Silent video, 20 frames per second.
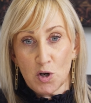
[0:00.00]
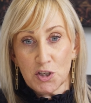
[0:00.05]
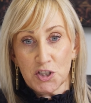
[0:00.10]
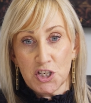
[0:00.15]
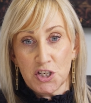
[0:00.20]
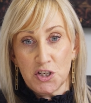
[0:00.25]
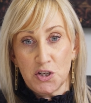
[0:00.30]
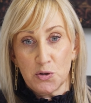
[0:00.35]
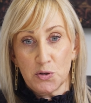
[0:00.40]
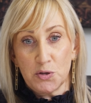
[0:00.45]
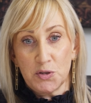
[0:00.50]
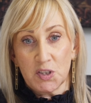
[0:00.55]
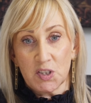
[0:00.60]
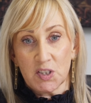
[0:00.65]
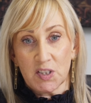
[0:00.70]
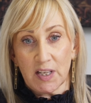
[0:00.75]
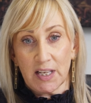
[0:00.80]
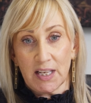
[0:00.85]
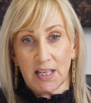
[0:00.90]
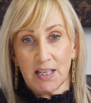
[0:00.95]
do you
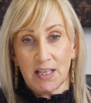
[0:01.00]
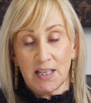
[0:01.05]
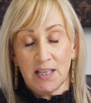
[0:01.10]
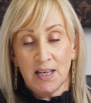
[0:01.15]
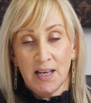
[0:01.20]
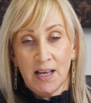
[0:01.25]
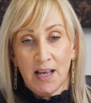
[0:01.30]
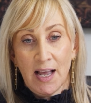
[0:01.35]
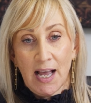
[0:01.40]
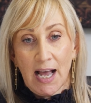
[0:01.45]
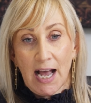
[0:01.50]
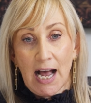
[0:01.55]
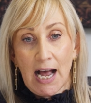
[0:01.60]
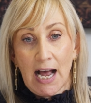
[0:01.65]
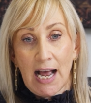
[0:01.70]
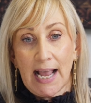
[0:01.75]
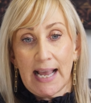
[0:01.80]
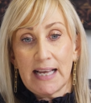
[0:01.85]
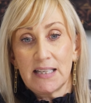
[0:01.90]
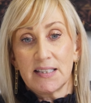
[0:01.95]
see
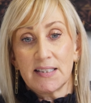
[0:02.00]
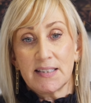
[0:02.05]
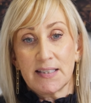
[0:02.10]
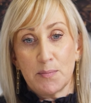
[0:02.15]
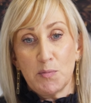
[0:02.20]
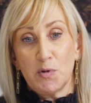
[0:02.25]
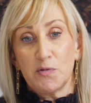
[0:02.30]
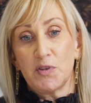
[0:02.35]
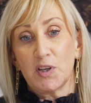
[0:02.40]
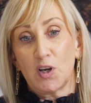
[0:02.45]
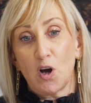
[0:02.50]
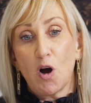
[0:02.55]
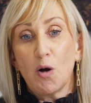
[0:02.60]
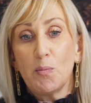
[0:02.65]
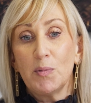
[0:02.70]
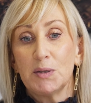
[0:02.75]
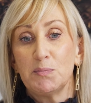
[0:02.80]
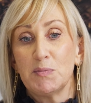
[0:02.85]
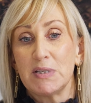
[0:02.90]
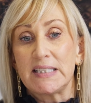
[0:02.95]
as some of the
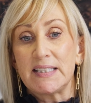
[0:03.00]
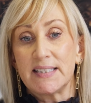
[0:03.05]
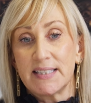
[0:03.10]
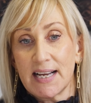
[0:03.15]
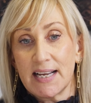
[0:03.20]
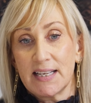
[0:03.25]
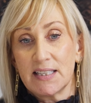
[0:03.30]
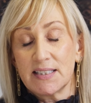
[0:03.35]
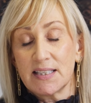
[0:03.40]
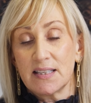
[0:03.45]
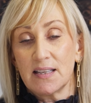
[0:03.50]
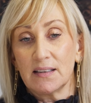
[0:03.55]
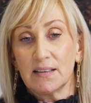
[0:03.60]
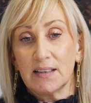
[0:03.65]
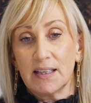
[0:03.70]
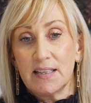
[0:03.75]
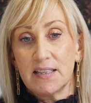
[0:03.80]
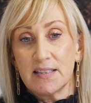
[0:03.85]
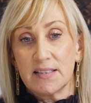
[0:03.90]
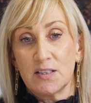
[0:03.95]
common mistakes that
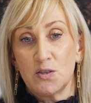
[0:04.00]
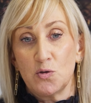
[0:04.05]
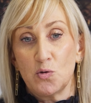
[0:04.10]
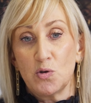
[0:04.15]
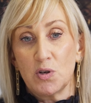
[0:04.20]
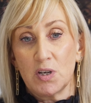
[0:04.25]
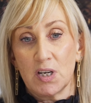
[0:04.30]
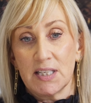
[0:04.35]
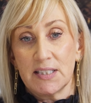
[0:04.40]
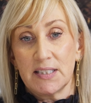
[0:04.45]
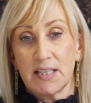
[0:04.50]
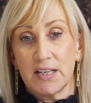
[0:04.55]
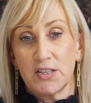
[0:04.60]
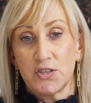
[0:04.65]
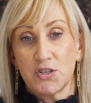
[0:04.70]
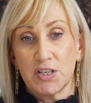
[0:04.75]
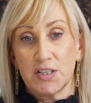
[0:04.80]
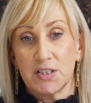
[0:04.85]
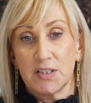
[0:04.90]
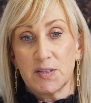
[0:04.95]
leaders and
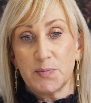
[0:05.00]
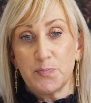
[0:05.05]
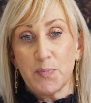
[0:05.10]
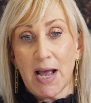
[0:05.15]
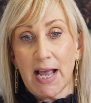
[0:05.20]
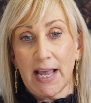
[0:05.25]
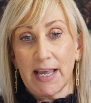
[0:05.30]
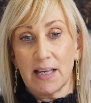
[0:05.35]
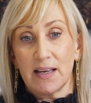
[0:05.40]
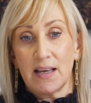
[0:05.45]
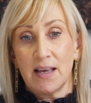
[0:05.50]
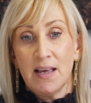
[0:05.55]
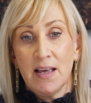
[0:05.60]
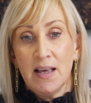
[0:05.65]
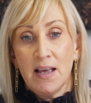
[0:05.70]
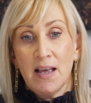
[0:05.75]
organisations make,